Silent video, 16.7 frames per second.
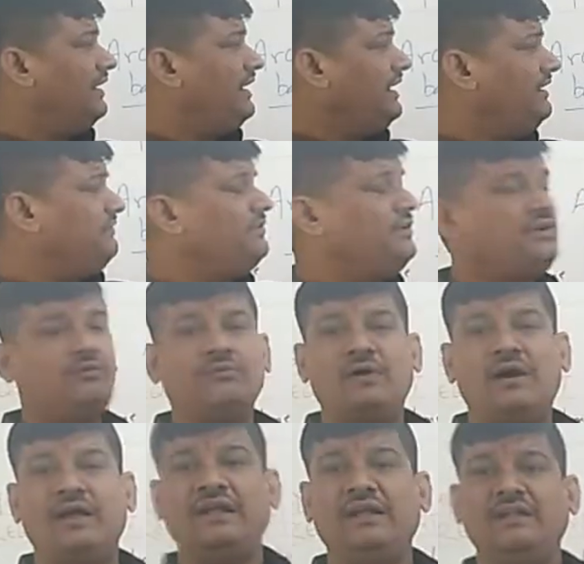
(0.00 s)
It
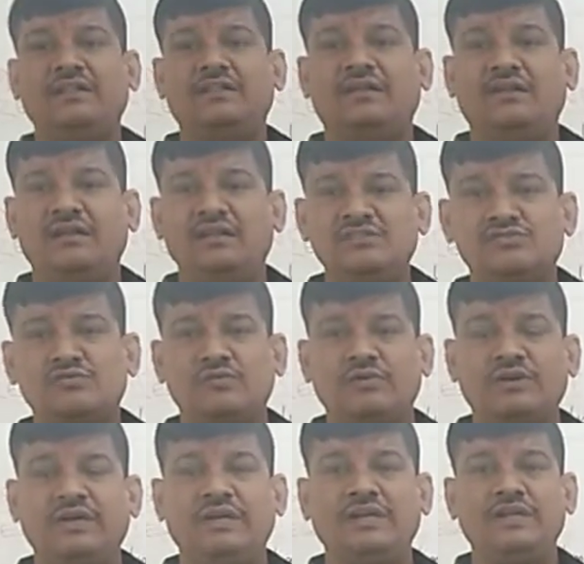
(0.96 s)
require in the least
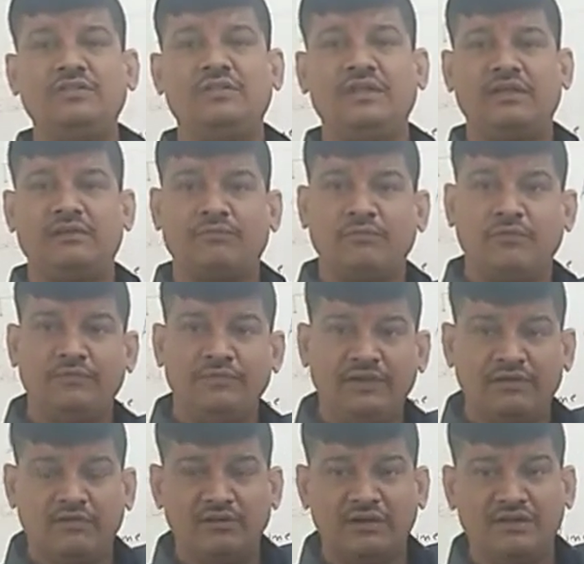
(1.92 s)
quantity, therefore we
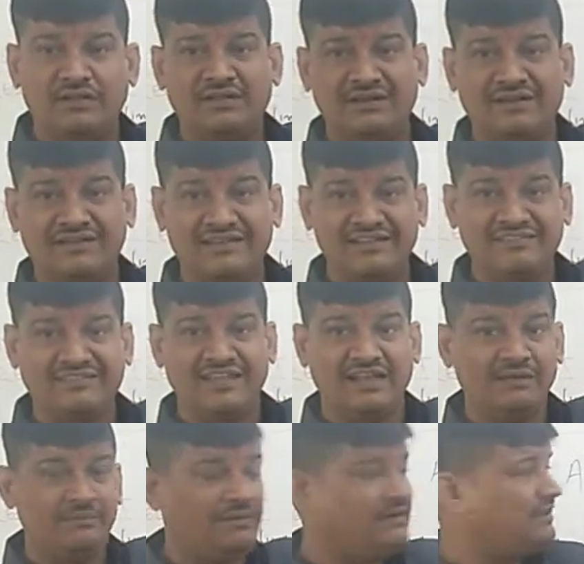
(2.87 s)
call it the trace
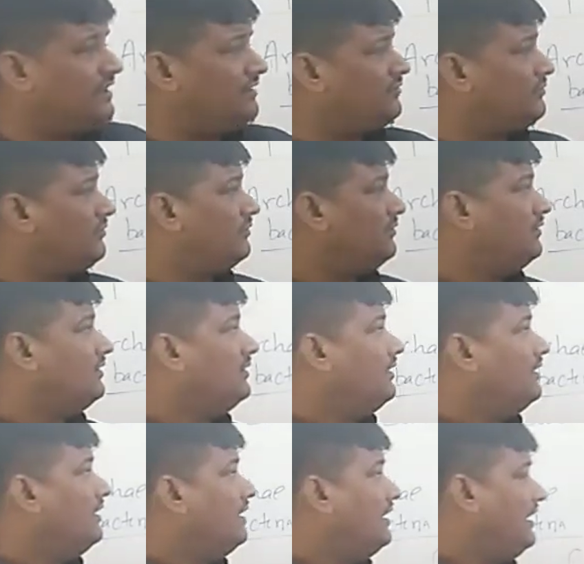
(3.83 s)
element also.
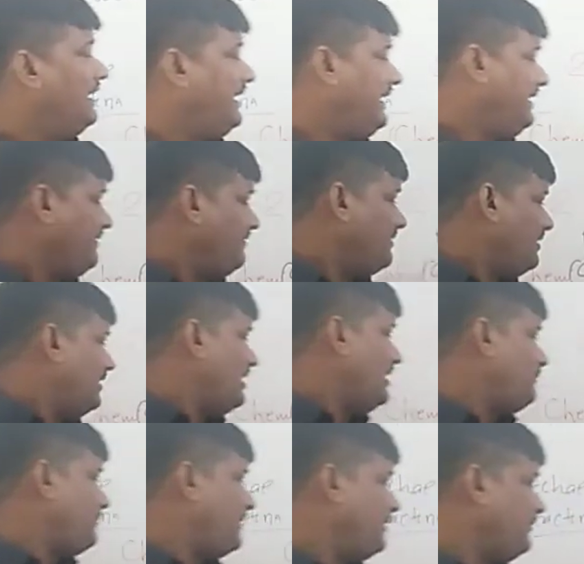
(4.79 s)
And
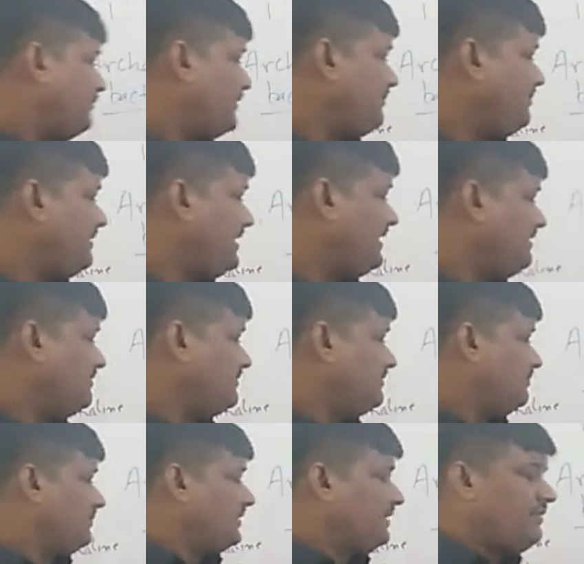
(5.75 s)
apart from
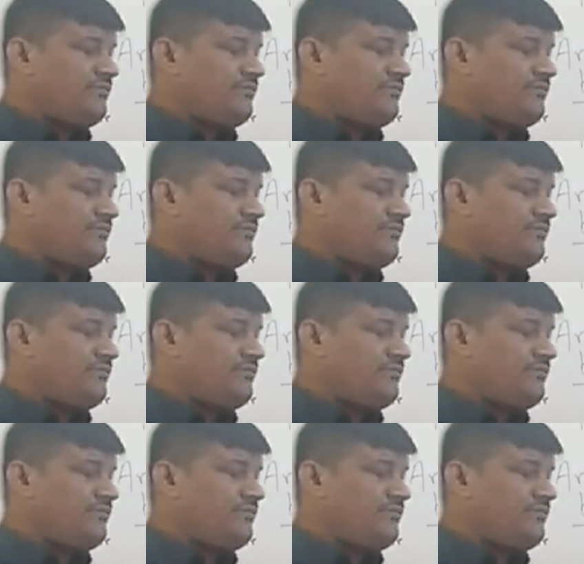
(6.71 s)
that, if